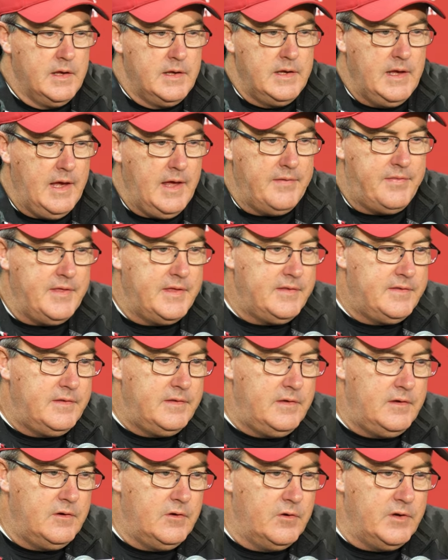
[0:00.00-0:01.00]
Yeah, I think,
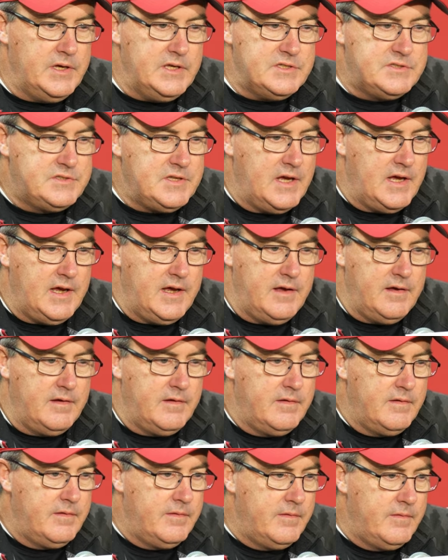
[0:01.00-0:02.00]
you know, he's a